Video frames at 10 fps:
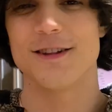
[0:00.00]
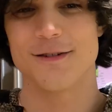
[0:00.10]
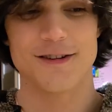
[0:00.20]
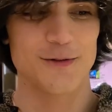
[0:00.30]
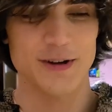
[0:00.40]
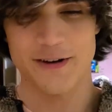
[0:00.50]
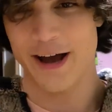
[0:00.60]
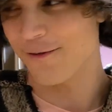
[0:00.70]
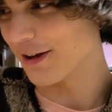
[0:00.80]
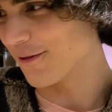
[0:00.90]
Just we
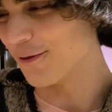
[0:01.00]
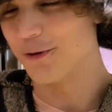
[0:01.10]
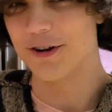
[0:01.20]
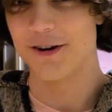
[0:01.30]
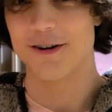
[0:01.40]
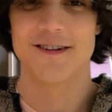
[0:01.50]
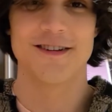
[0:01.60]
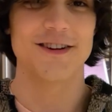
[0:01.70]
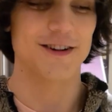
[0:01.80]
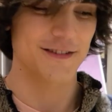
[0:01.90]
have like food here.
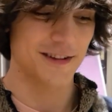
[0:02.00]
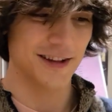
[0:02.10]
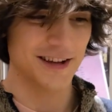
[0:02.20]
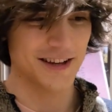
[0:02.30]
You don't have to like